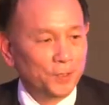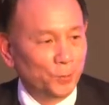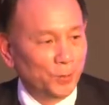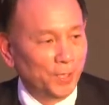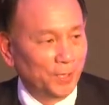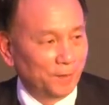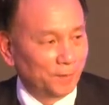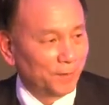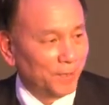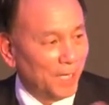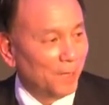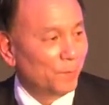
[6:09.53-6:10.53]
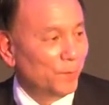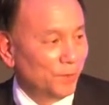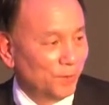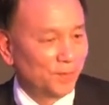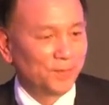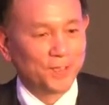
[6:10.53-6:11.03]
You can't have
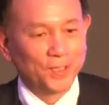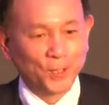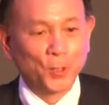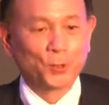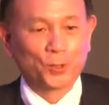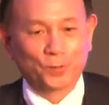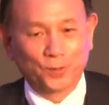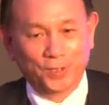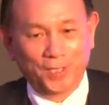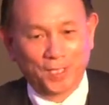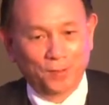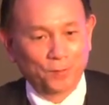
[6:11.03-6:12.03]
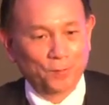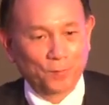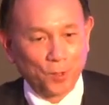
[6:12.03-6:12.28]
this culture of denial